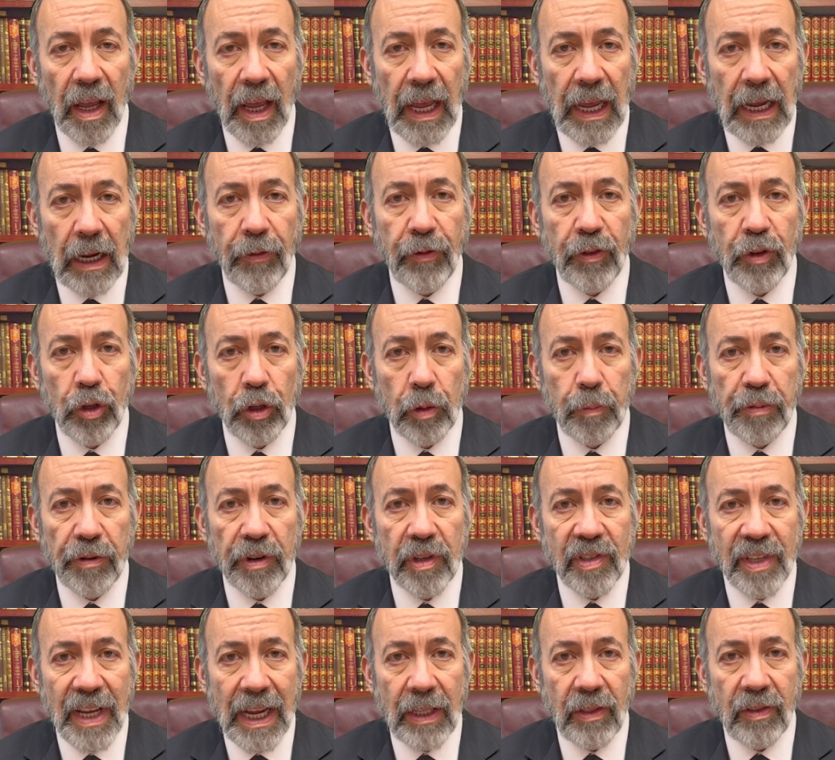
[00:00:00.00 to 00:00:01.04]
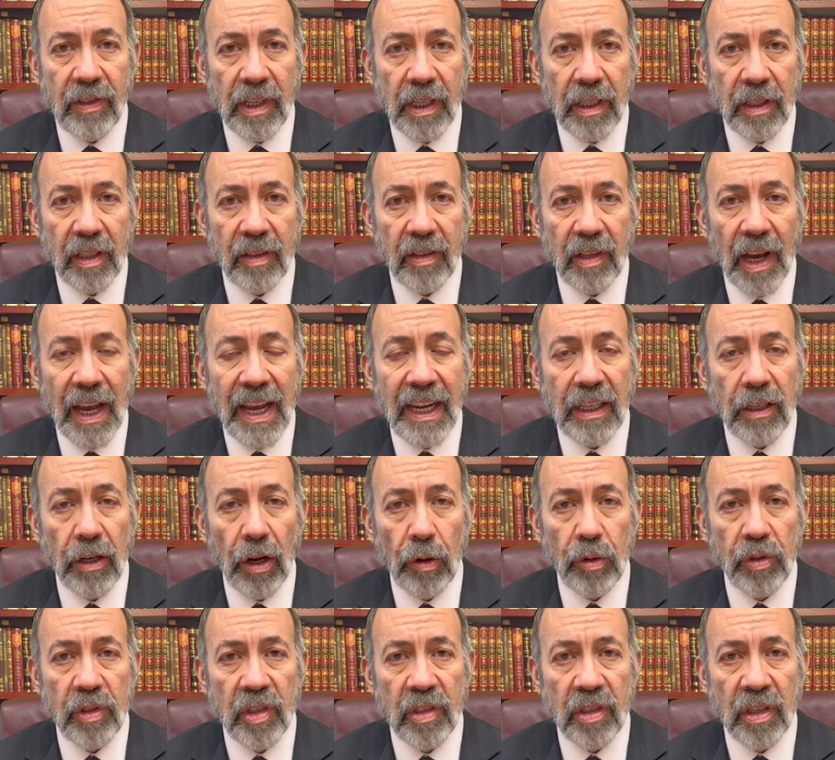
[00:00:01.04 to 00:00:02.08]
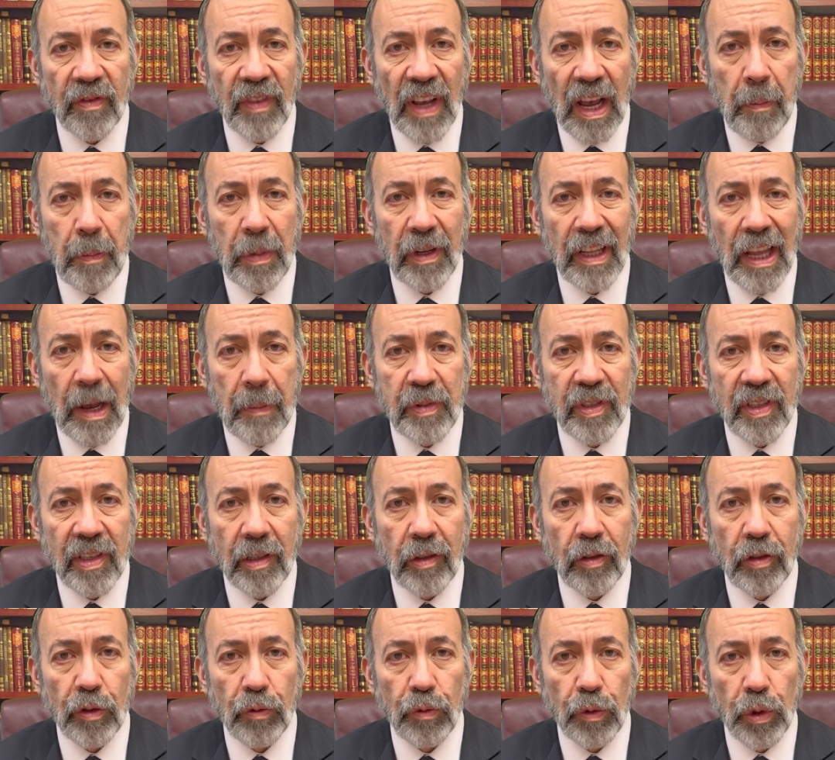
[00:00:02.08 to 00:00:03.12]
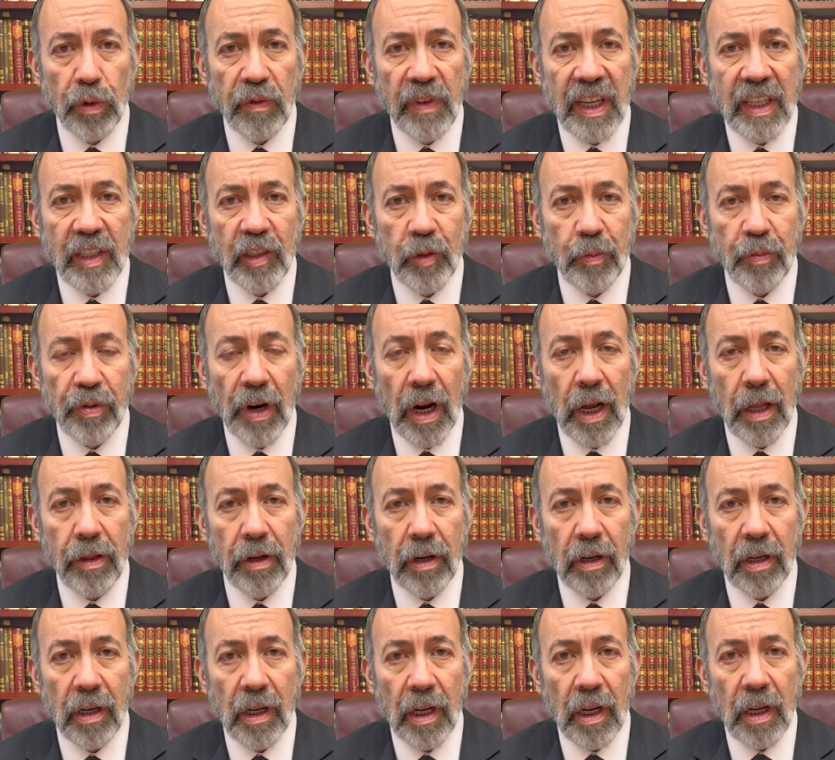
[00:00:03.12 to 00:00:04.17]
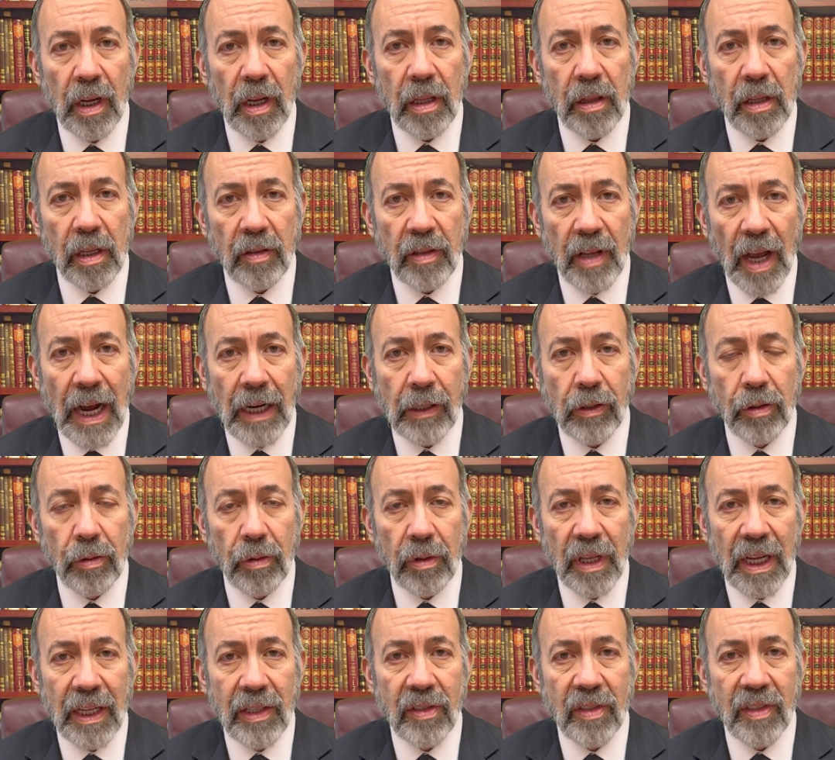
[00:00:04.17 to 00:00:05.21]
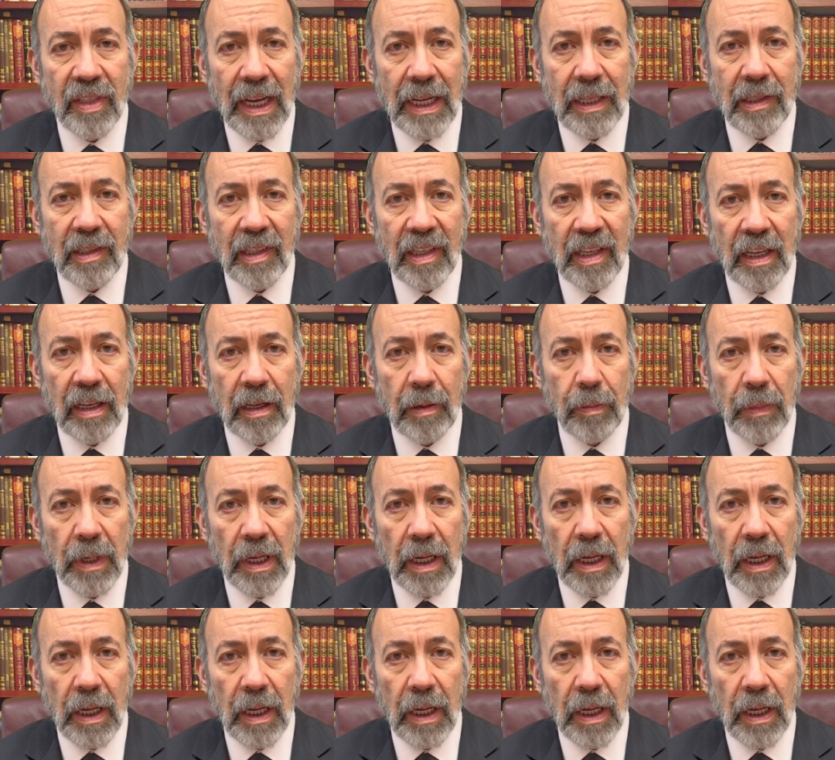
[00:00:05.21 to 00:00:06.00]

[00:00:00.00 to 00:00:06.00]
After presenting the diagnosis of epilepsy to Reuven's brother, the doctor then said to him,